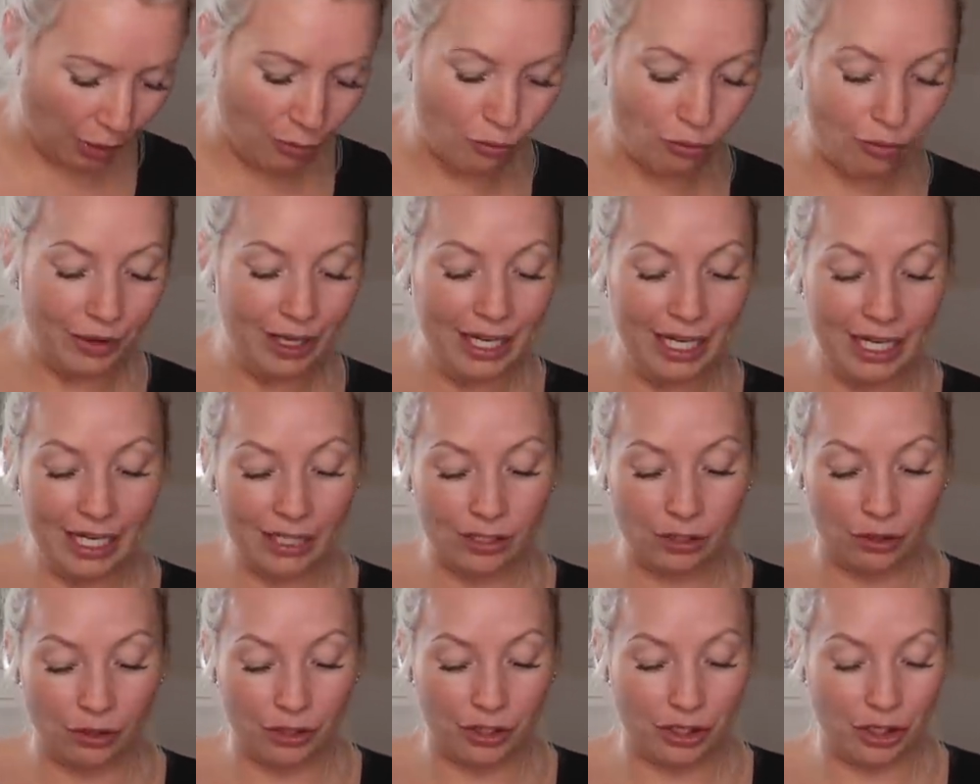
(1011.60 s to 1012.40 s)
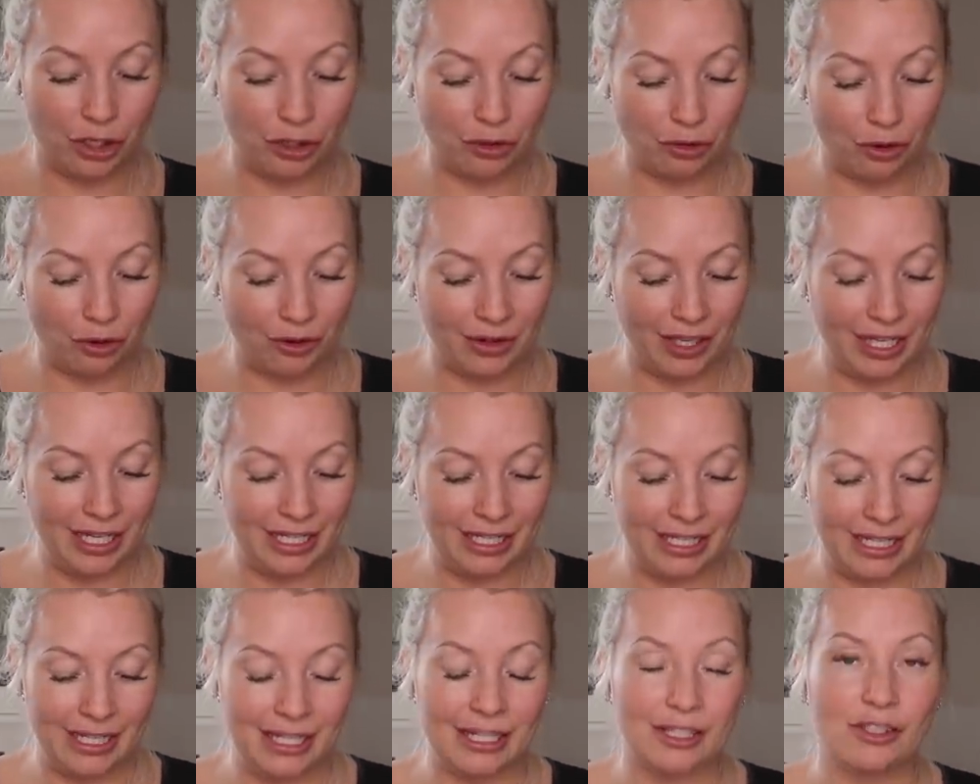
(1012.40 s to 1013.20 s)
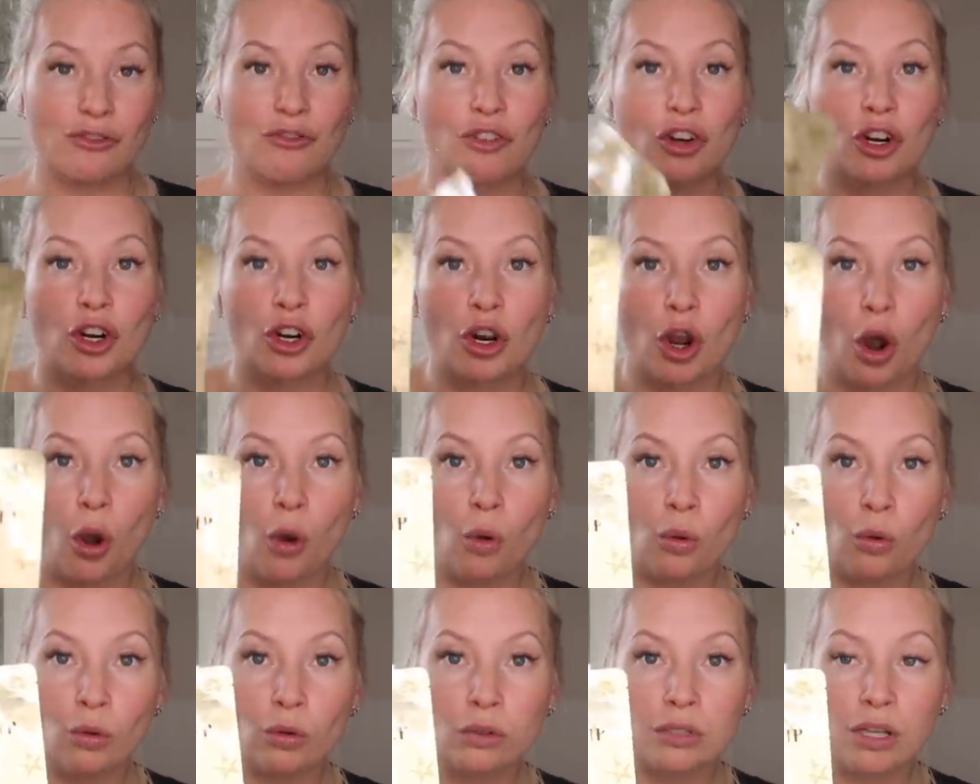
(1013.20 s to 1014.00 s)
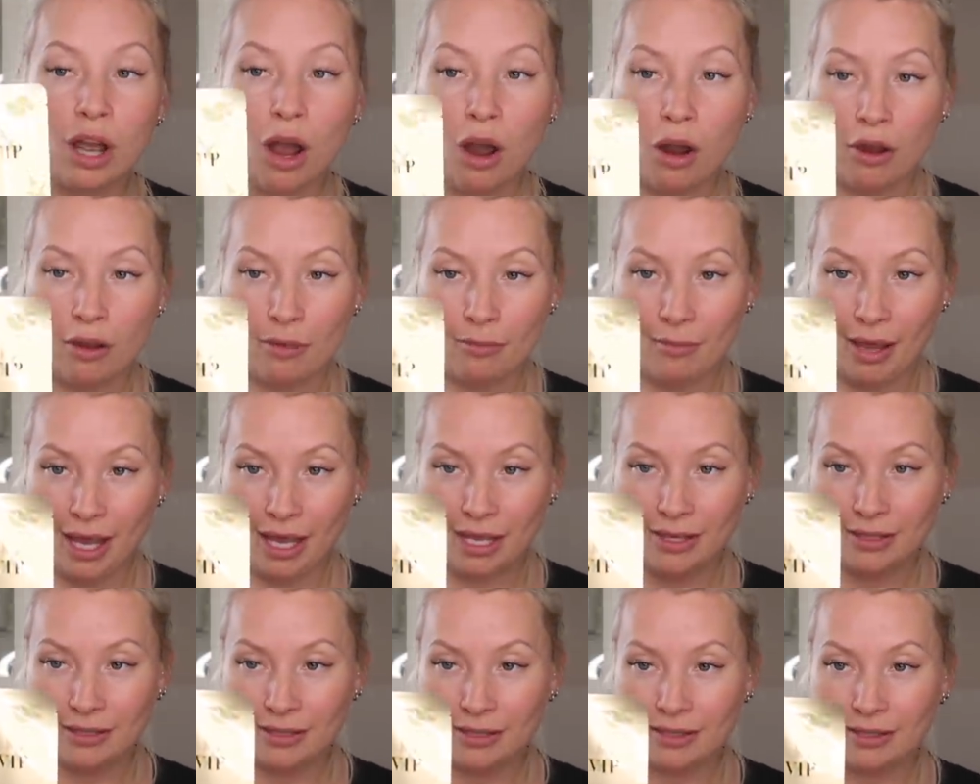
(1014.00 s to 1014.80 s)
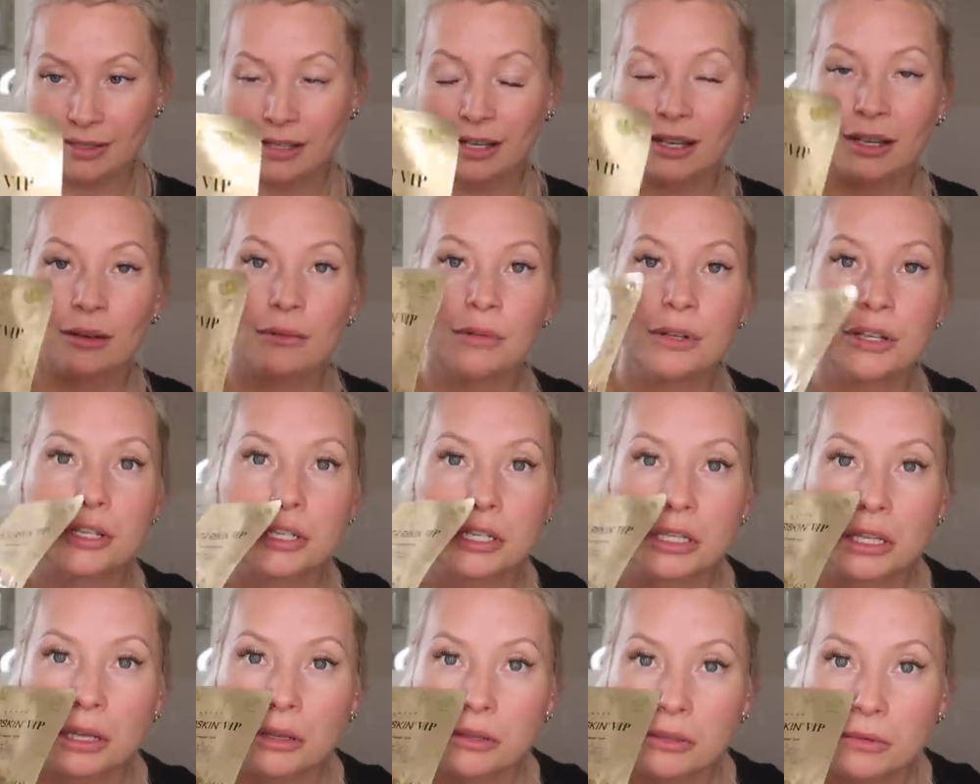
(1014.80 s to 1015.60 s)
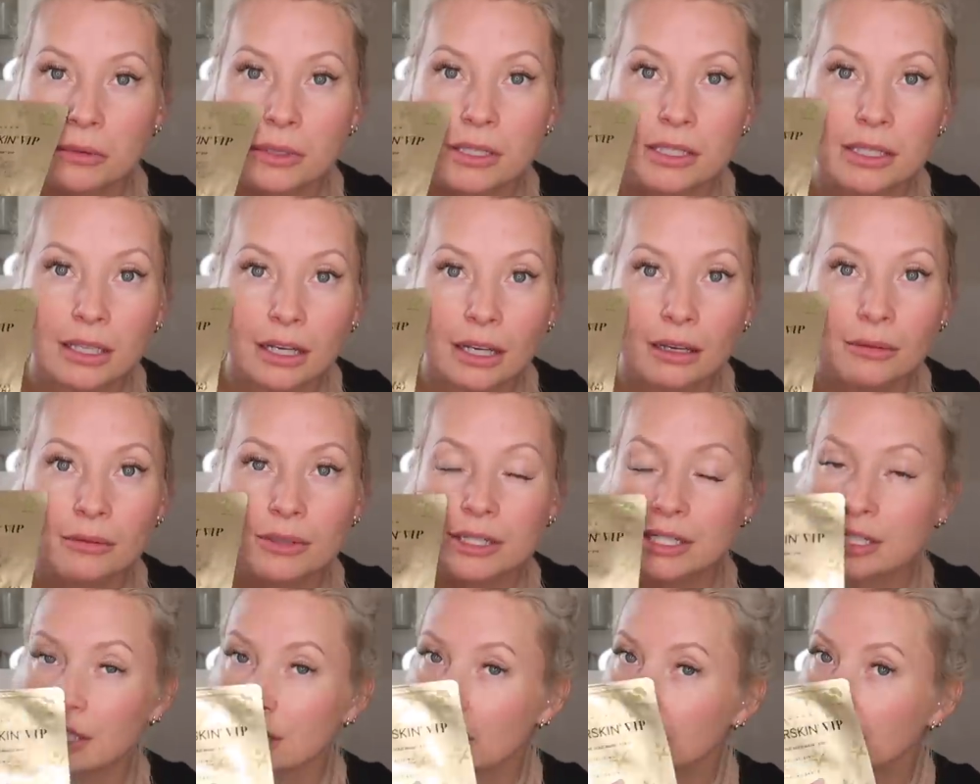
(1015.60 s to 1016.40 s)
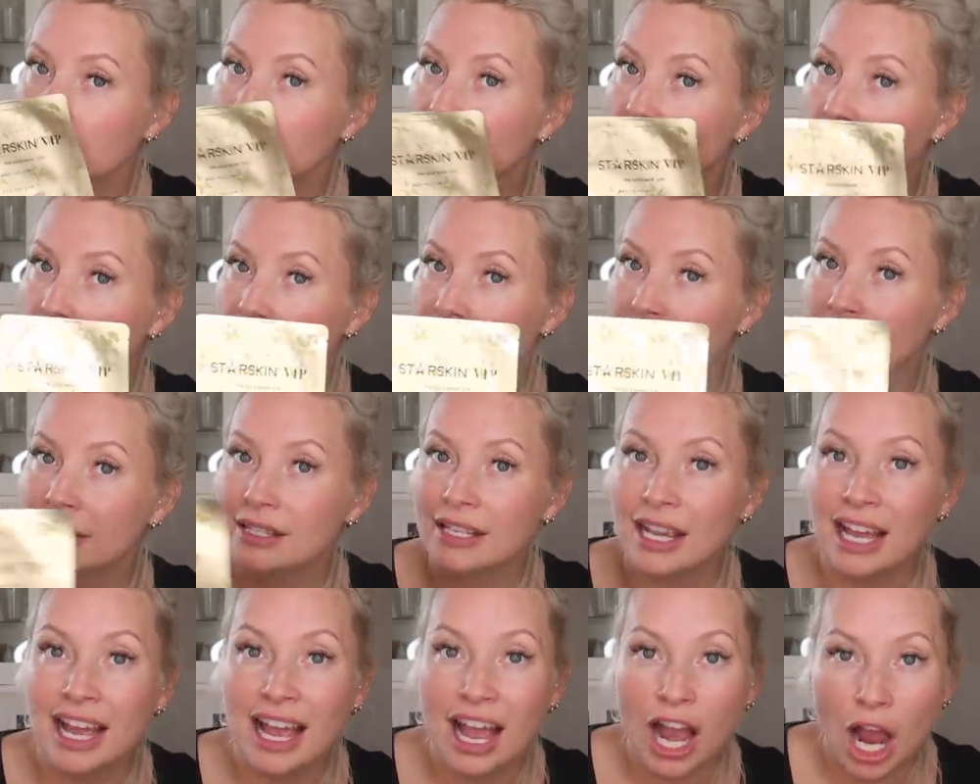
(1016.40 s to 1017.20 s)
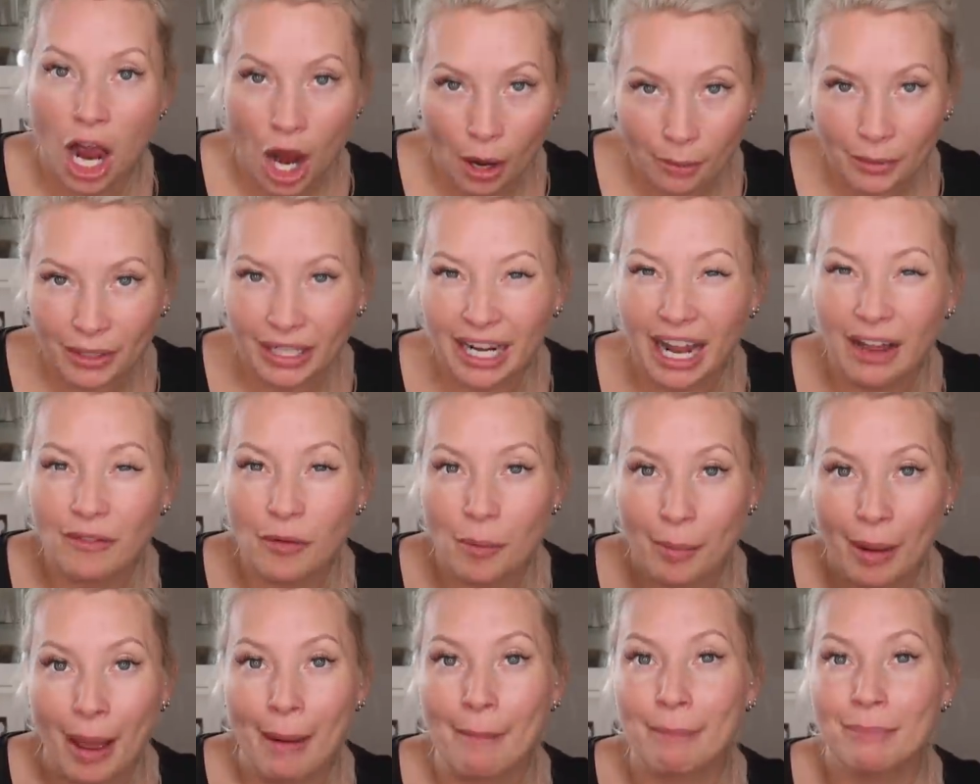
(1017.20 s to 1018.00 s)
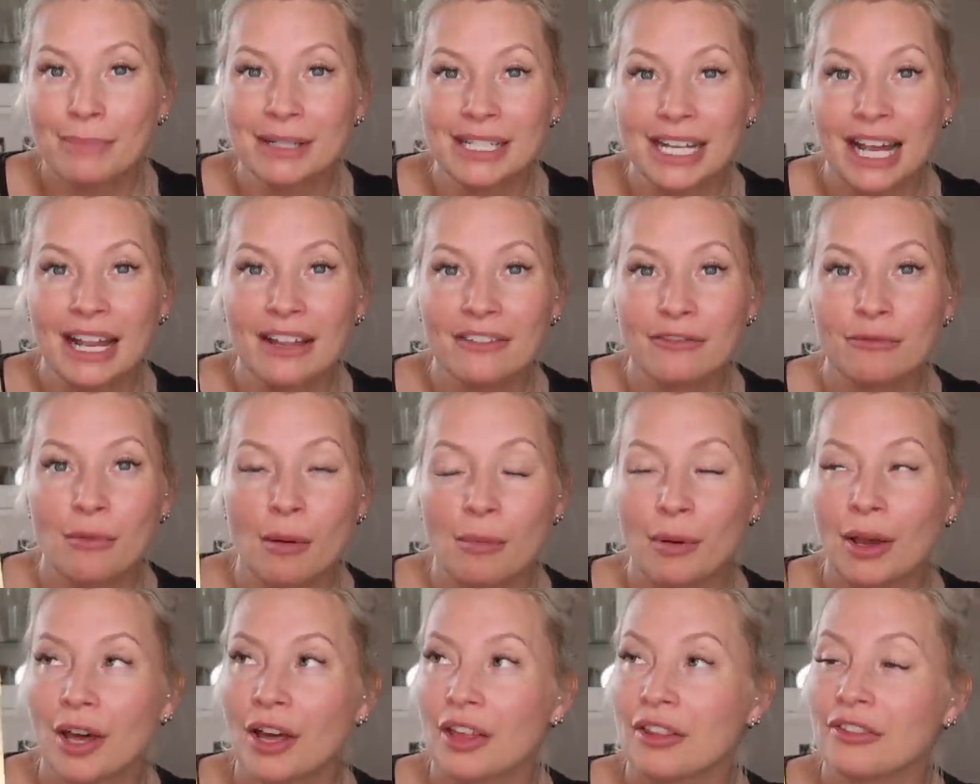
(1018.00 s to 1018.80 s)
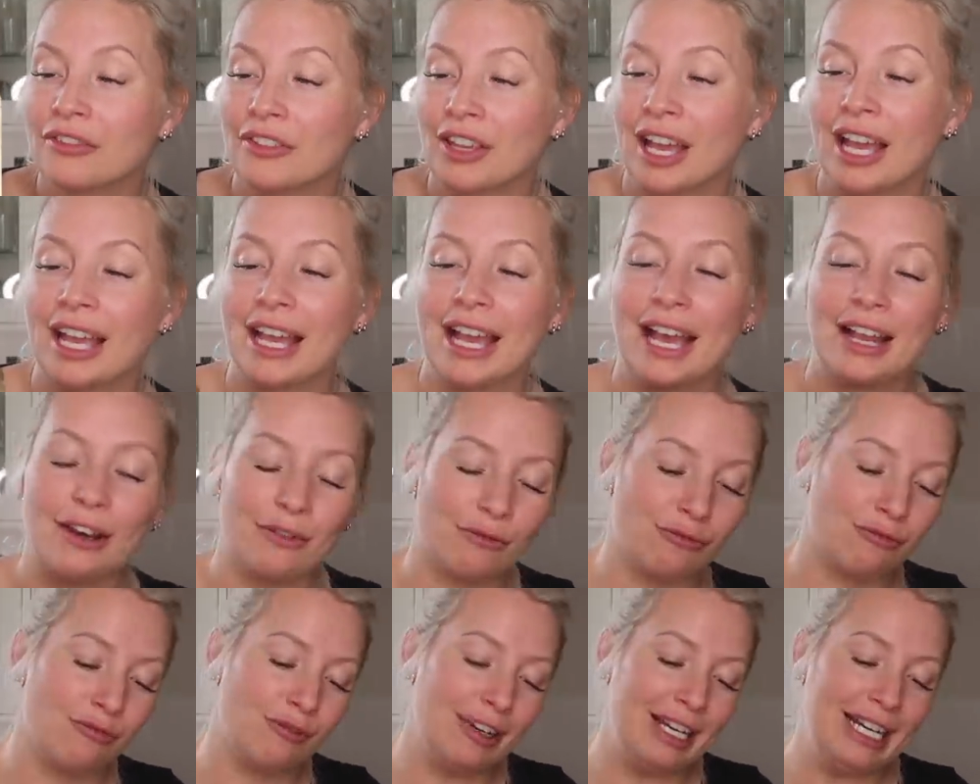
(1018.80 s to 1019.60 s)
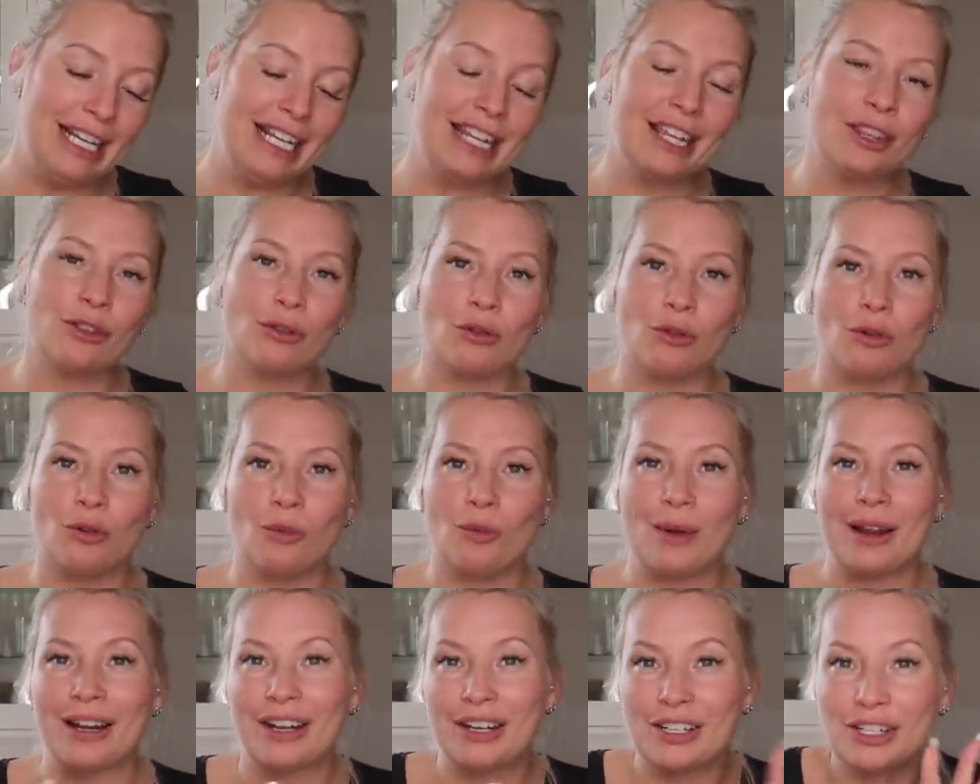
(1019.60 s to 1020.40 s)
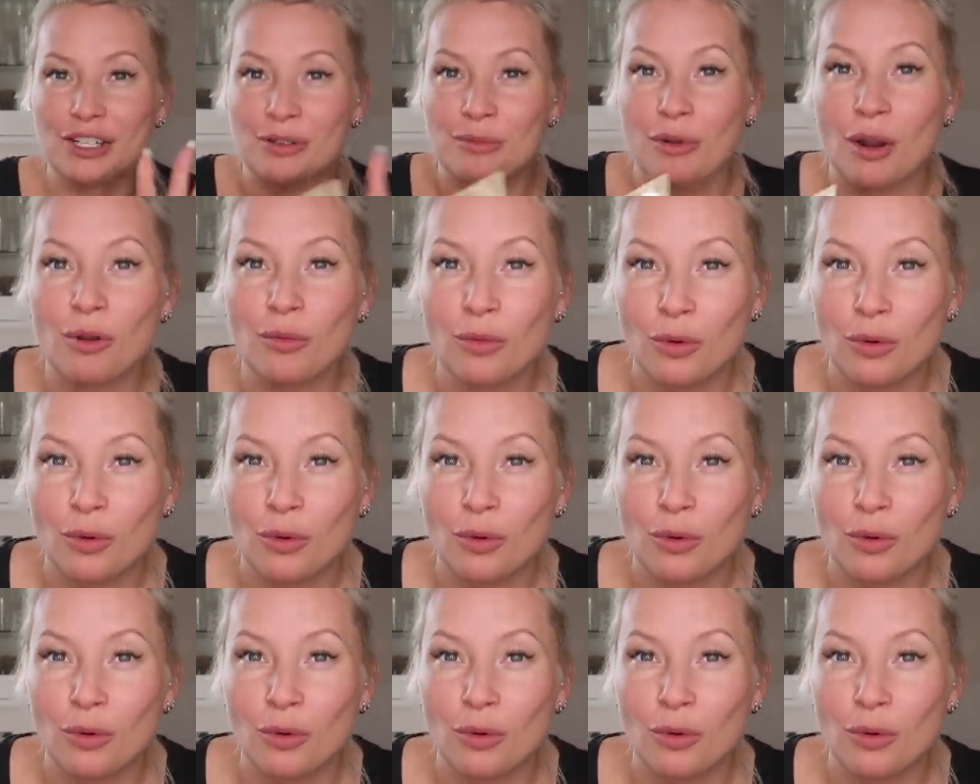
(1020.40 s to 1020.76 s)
I'm really excited to try these. These are a gold eye mask, which are those ones that go underneath your eyes. I'm going to have a pamper day for my birthday, and I've really thought when I do my